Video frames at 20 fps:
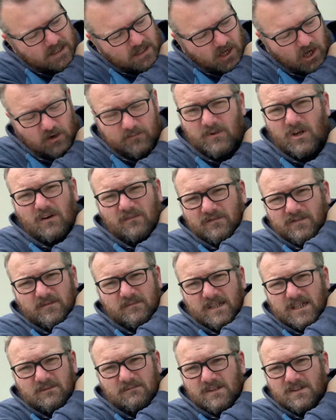I'm not
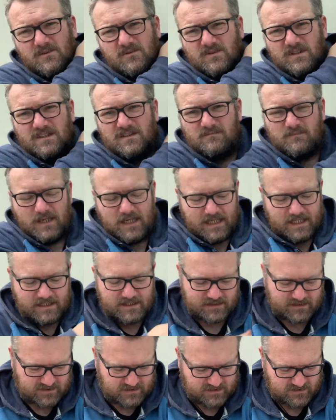familiar with all these
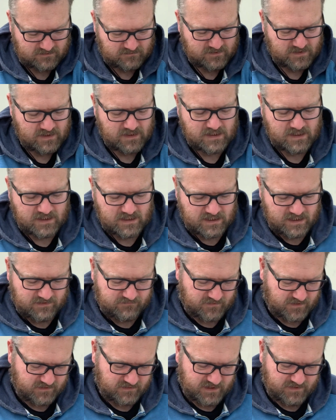players, so
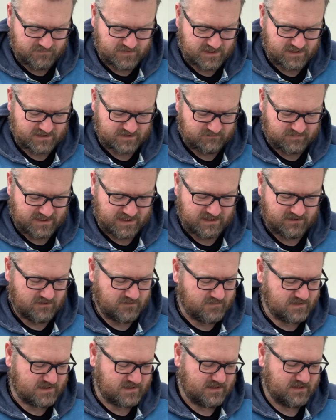if there's a player obviously